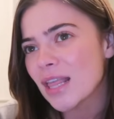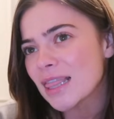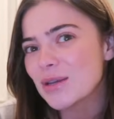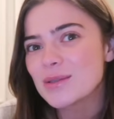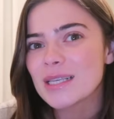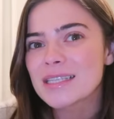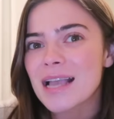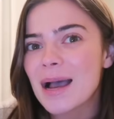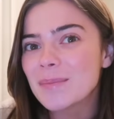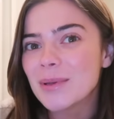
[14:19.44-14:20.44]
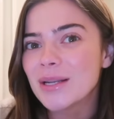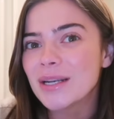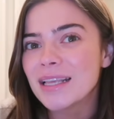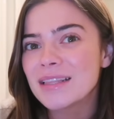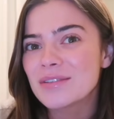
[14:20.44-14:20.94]
those things
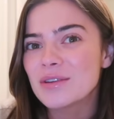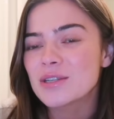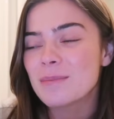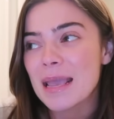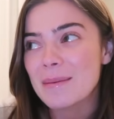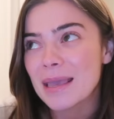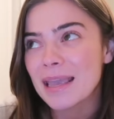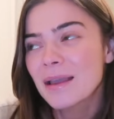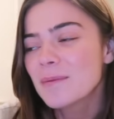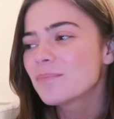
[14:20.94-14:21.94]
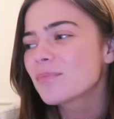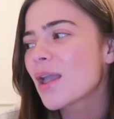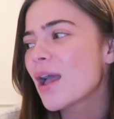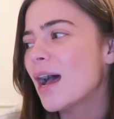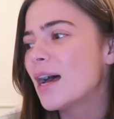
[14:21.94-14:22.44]
happen in the future maybe.
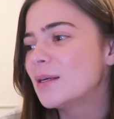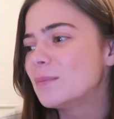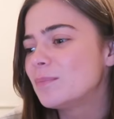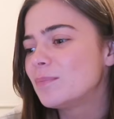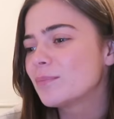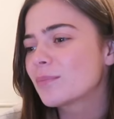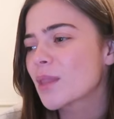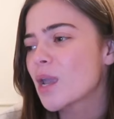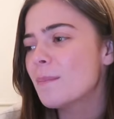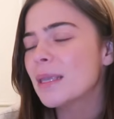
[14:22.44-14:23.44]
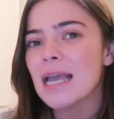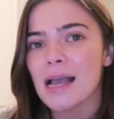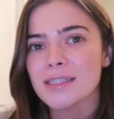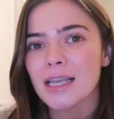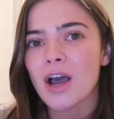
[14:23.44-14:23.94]
But
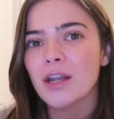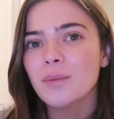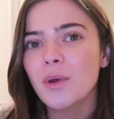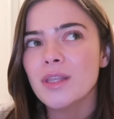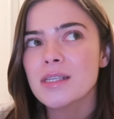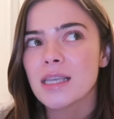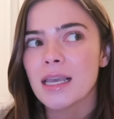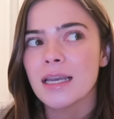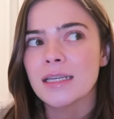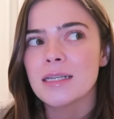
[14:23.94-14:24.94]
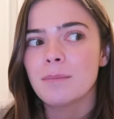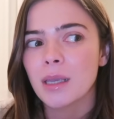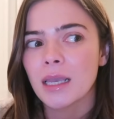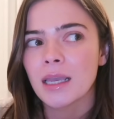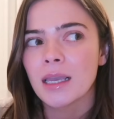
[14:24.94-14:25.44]
yes, I kind of want this year to
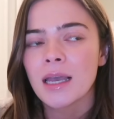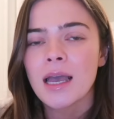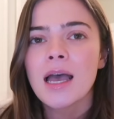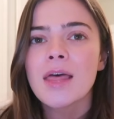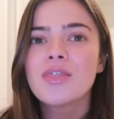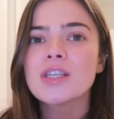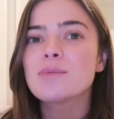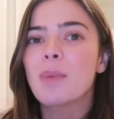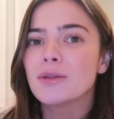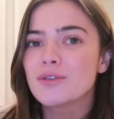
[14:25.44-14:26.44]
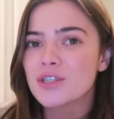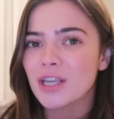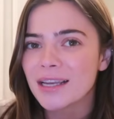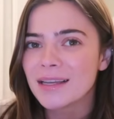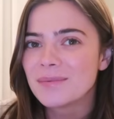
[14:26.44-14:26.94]
be the sponge
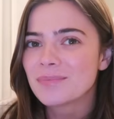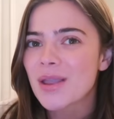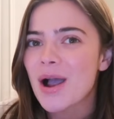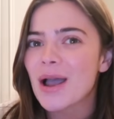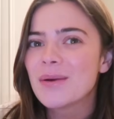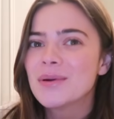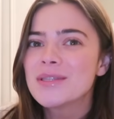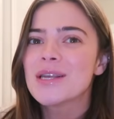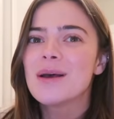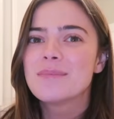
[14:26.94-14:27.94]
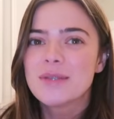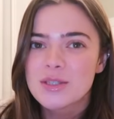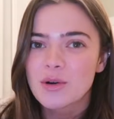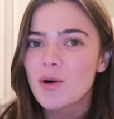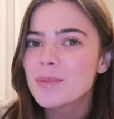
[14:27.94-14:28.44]
year. I want to
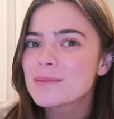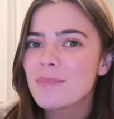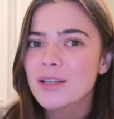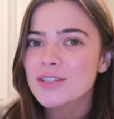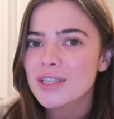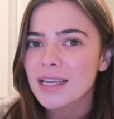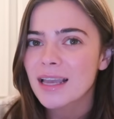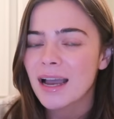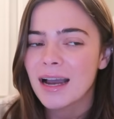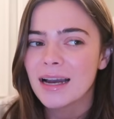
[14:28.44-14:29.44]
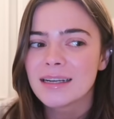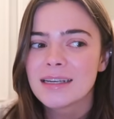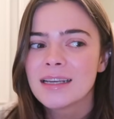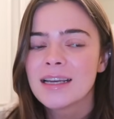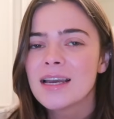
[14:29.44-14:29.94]
absorb as much as I can,